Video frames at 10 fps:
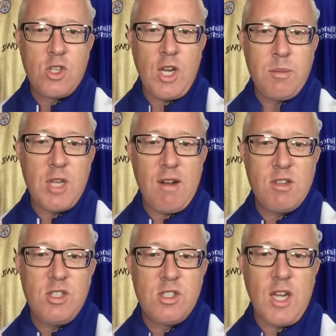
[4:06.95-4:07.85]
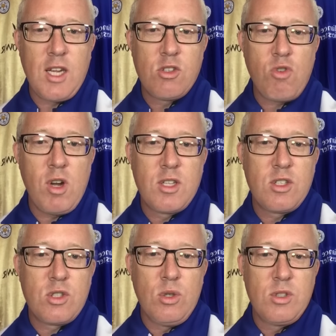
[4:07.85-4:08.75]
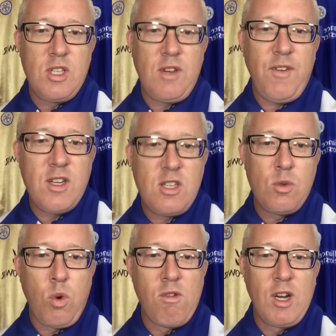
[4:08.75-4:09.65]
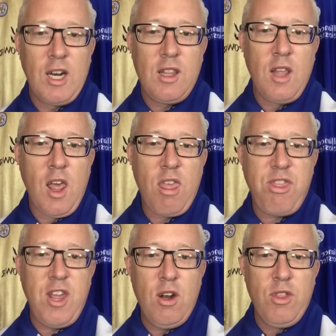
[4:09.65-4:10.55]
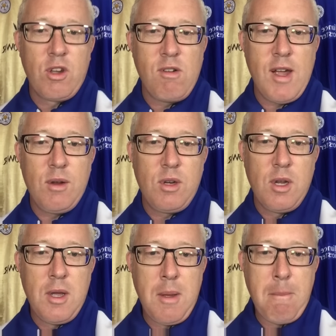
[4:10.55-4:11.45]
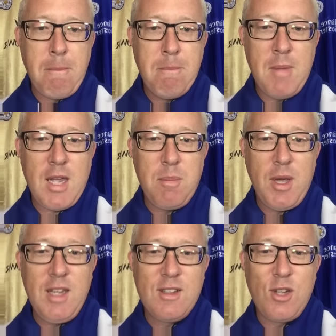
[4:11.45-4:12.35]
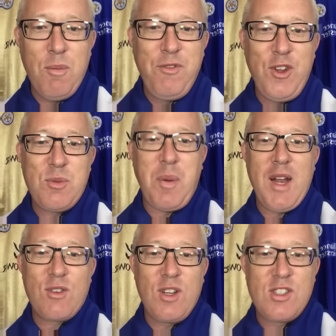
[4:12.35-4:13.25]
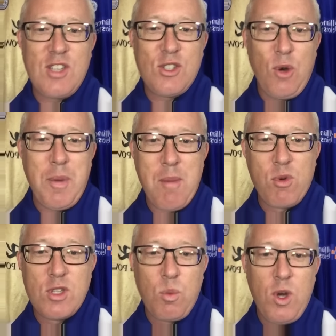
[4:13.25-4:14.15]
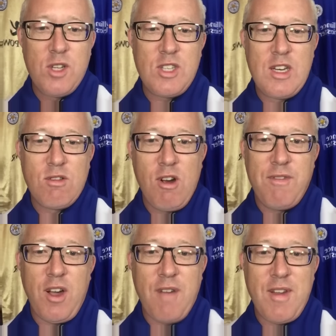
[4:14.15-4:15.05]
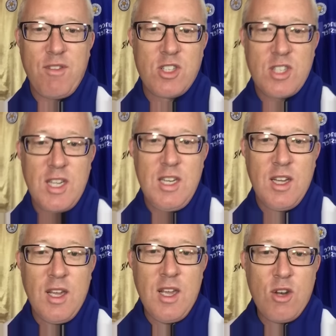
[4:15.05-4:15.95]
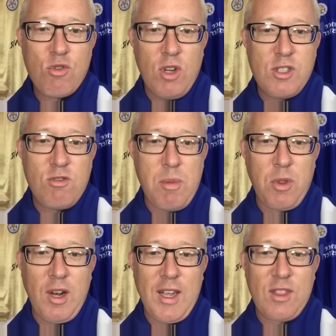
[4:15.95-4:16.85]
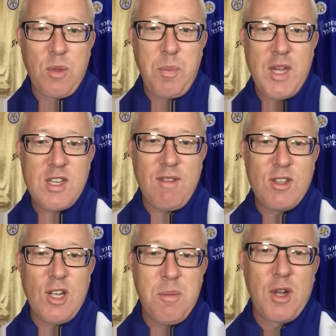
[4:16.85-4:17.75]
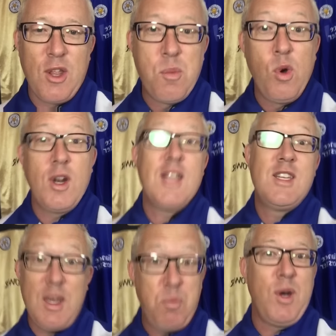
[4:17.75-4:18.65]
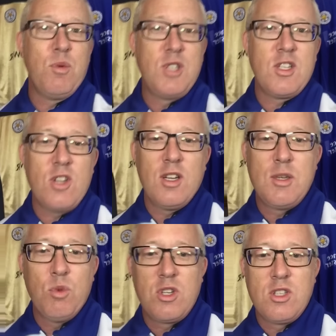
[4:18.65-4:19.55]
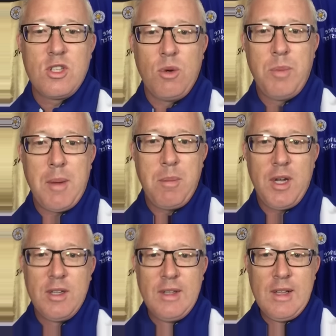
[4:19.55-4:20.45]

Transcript: James Harris is saying strikers are sorted, defence is worryingly thin on the ground. Maybe. Tom Fitzpatrick says Sol Bamba is the worst centre-half I've ever seen. Tried to dribble the length of the pitch every time he got the ball. He did, but it was exciting watching Sol Bamba.